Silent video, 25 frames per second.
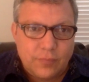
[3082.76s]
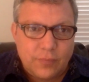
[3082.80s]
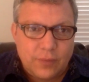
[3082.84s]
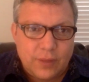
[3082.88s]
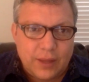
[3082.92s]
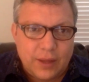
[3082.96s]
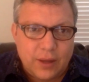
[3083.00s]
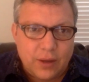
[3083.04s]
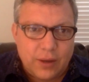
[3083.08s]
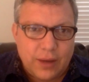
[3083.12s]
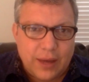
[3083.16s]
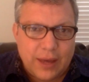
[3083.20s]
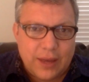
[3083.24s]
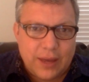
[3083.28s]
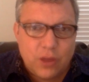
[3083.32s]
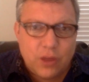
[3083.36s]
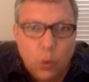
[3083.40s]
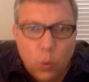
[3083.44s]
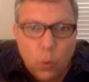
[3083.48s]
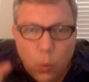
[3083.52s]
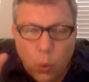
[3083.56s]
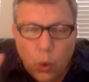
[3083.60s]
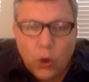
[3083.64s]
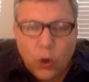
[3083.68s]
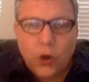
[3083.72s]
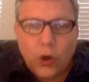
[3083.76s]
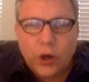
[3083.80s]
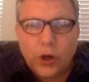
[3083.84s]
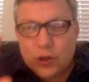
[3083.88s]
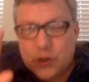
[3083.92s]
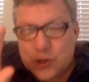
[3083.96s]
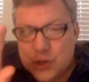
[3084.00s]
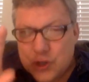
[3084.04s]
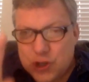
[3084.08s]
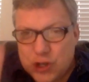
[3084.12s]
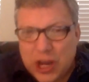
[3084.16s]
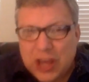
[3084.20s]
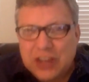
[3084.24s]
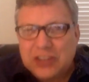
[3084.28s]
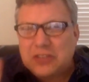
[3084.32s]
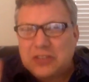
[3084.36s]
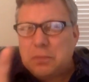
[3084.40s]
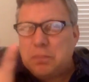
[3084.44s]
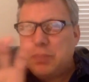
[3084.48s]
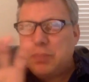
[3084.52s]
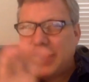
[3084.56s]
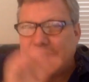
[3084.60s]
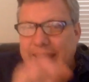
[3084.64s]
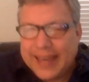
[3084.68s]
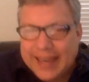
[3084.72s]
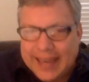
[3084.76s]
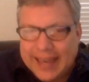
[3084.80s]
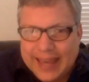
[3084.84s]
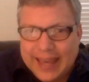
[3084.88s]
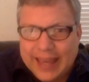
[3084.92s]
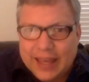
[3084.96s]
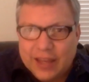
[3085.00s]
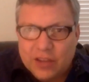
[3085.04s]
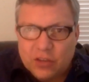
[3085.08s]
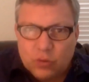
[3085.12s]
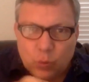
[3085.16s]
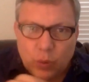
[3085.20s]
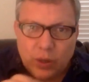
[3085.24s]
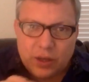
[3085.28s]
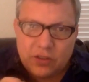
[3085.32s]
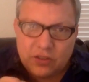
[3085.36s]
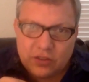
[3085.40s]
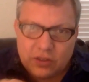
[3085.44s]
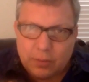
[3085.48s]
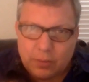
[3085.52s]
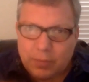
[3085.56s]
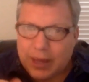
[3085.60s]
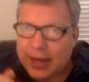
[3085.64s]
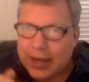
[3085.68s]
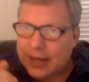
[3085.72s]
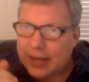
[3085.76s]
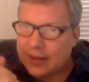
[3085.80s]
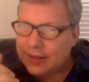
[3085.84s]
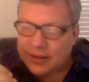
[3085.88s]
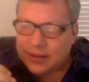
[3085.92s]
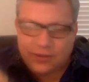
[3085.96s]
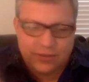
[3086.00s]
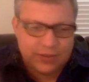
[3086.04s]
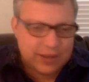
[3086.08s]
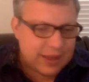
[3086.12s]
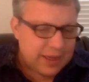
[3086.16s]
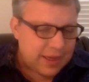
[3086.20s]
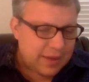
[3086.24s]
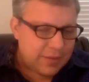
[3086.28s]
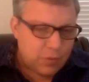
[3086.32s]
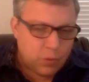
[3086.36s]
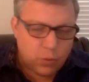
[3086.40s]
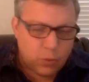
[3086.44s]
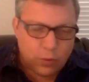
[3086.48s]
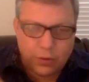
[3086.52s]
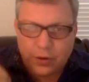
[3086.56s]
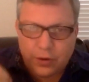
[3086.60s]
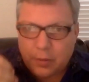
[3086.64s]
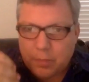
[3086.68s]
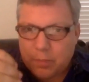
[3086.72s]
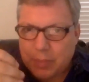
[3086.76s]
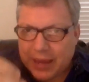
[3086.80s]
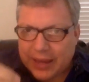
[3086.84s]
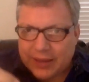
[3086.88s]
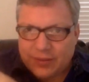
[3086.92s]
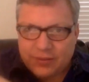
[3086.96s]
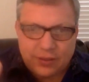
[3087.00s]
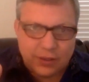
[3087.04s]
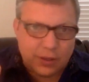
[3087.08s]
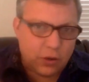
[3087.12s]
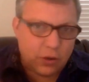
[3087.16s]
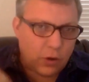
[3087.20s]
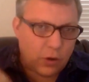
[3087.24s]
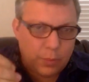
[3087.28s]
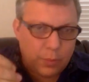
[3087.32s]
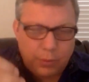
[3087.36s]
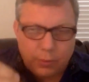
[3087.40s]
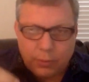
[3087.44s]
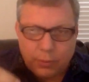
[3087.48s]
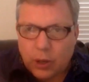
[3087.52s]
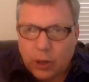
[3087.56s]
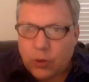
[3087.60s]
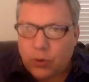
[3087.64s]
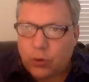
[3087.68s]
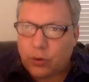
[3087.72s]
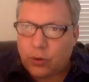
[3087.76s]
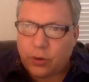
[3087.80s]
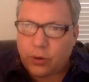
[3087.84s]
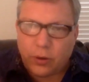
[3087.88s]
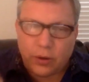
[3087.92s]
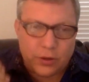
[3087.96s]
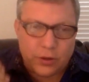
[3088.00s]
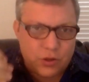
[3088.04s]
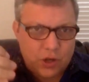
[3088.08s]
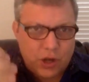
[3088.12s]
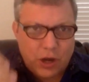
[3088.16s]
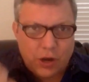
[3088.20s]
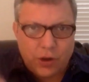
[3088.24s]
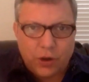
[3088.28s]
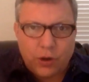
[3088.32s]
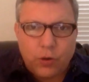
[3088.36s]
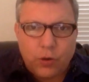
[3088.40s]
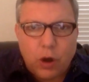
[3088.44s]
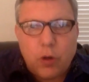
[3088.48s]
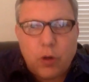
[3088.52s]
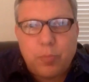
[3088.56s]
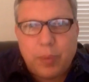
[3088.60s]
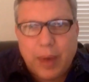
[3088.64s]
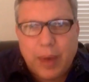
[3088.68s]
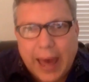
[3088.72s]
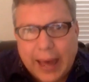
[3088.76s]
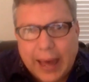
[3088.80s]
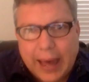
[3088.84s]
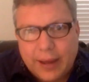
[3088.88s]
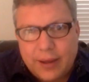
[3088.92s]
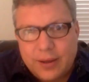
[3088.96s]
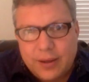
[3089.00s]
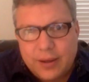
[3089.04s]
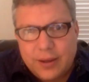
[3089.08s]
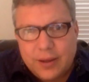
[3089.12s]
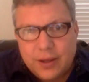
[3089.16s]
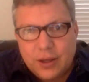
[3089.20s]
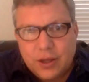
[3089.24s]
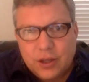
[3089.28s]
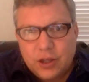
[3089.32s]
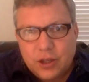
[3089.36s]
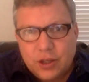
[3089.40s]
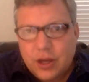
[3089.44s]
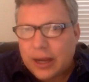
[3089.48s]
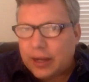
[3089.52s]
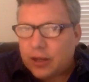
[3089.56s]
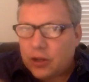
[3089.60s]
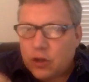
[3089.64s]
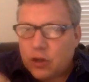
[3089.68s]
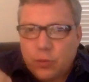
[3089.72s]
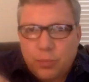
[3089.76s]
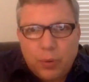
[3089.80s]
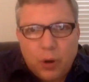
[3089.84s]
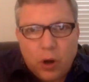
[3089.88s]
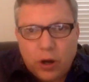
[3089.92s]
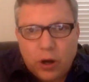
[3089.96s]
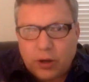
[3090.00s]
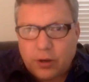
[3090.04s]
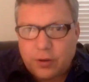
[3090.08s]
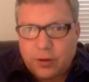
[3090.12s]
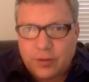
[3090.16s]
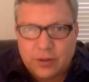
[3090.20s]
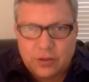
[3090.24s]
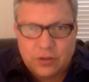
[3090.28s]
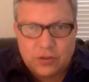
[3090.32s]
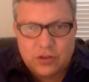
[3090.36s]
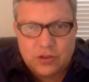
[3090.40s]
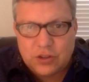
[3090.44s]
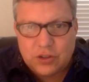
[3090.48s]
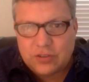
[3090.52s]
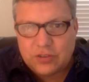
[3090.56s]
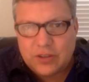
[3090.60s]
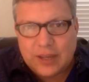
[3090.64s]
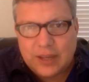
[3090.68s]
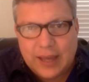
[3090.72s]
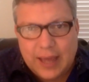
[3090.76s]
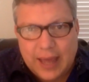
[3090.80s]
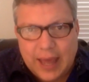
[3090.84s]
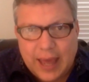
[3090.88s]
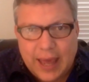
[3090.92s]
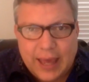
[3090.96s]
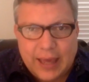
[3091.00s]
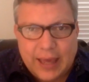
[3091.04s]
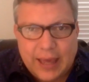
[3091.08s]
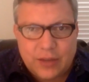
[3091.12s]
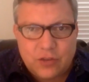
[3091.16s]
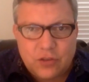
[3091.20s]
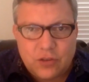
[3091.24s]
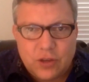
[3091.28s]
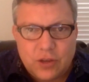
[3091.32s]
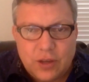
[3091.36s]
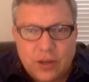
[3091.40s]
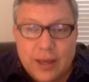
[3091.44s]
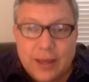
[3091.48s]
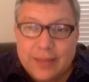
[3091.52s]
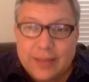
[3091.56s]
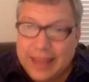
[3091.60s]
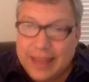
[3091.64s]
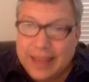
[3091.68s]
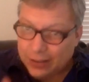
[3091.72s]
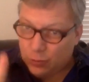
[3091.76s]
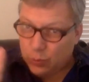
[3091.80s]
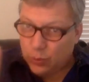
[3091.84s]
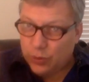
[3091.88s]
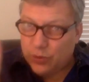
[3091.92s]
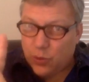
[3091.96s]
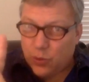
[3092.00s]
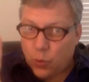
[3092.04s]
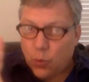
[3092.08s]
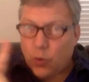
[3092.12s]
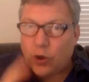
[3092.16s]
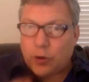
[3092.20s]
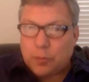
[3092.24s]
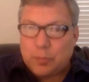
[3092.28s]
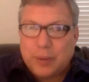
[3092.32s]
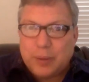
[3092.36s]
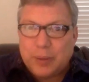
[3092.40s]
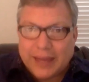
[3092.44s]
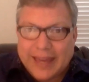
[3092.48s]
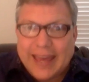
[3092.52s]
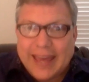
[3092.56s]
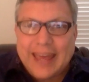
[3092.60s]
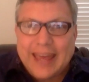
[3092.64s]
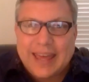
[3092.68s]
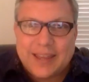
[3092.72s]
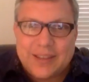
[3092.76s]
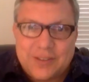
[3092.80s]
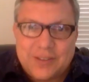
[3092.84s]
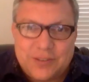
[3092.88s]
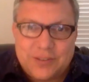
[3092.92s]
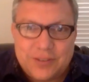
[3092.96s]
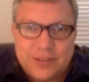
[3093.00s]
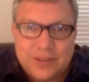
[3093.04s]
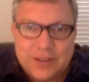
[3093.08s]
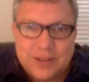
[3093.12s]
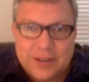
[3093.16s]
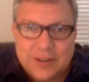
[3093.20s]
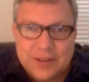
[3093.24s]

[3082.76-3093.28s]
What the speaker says: Okay, the work just begins. Once somebody, let's say they've ordered a basic or a promoter or a share and grow pack, you got a new partner that's just engaged. That's where the work begins.